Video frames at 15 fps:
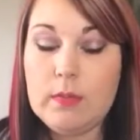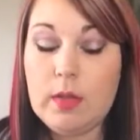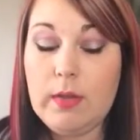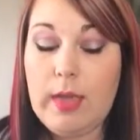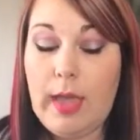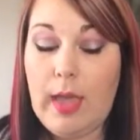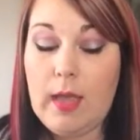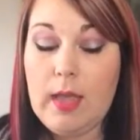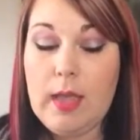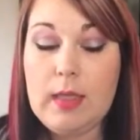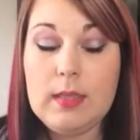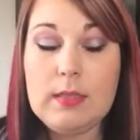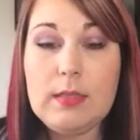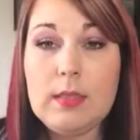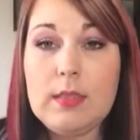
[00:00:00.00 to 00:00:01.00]
Okay, and
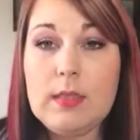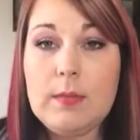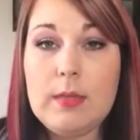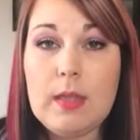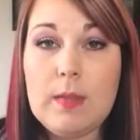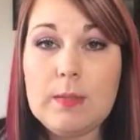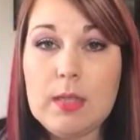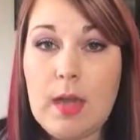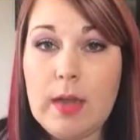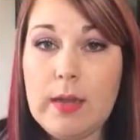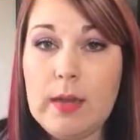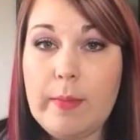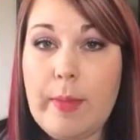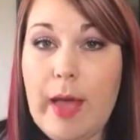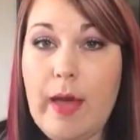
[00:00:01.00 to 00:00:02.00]
the system that I'm
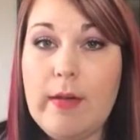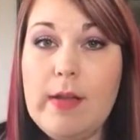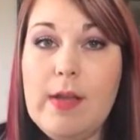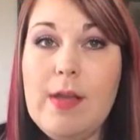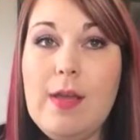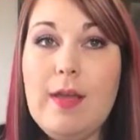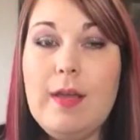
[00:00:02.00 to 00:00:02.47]
talking about